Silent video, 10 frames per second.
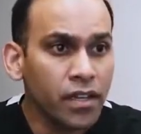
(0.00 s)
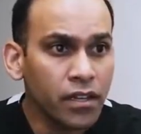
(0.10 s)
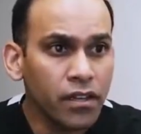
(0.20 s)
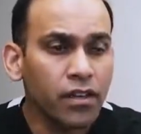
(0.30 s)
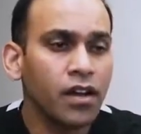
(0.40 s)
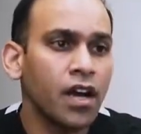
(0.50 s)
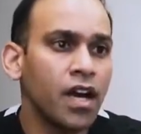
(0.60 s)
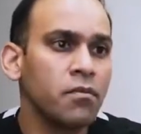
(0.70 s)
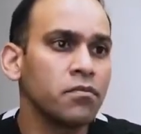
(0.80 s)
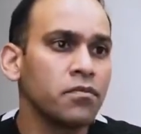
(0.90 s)
Yeah.
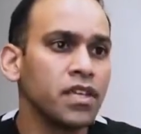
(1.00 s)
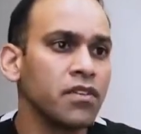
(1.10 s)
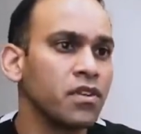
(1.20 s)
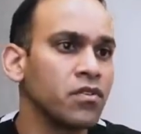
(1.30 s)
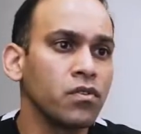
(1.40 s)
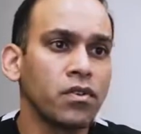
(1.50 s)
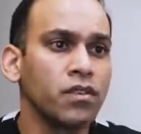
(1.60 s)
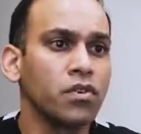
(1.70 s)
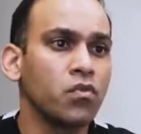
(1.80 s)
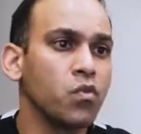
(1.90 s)
Even
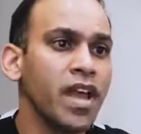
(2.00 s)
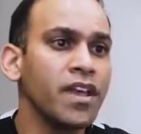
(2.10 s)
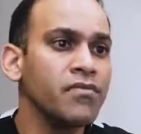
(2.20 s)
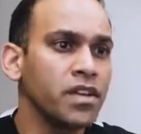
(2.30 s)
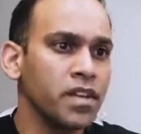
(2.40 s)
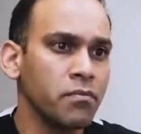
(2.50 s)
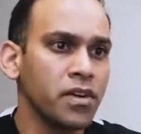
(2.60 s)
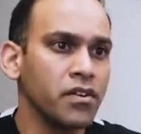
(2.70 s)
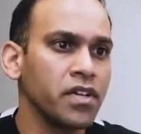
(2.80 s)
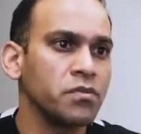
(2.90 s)
wavy in
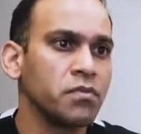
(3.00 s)
appearance